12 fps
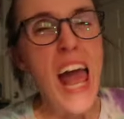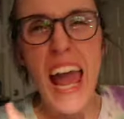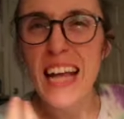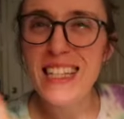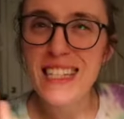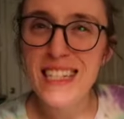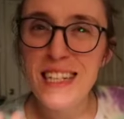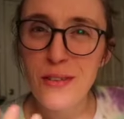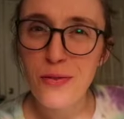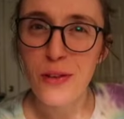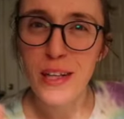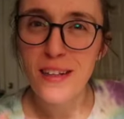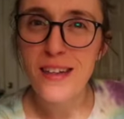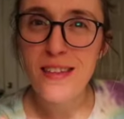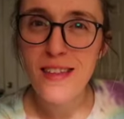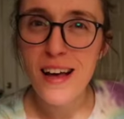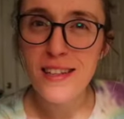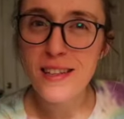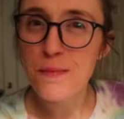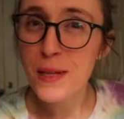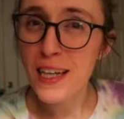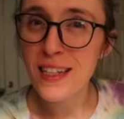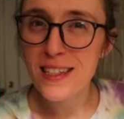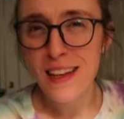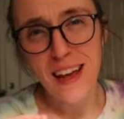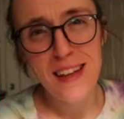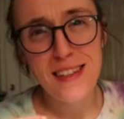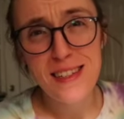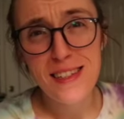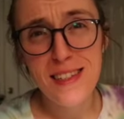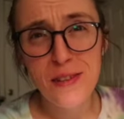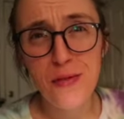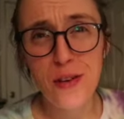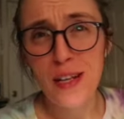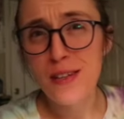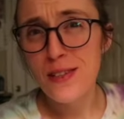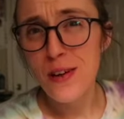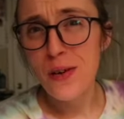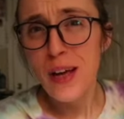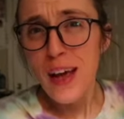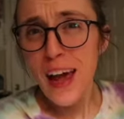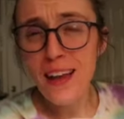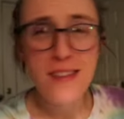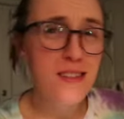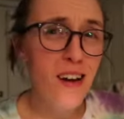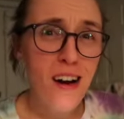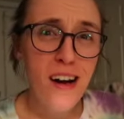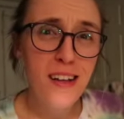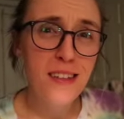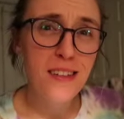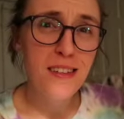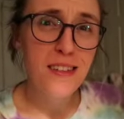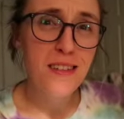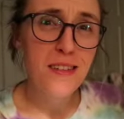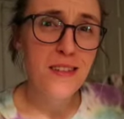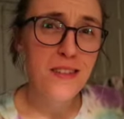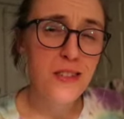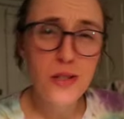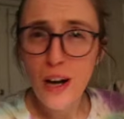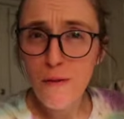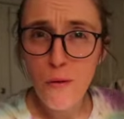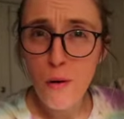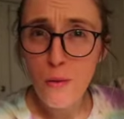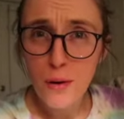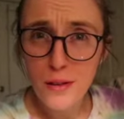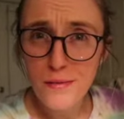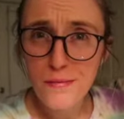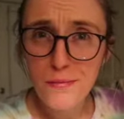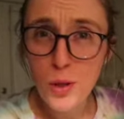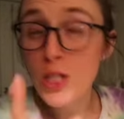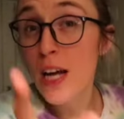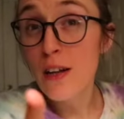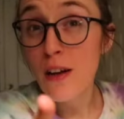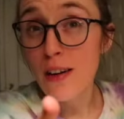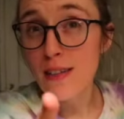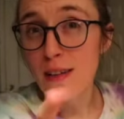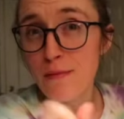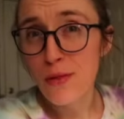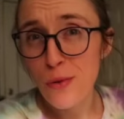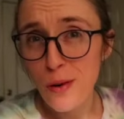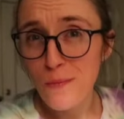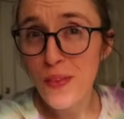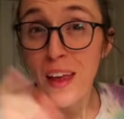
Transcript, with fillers: it's different. That's the biggest thing. It's different. So it's not straightforward, which I know I said before.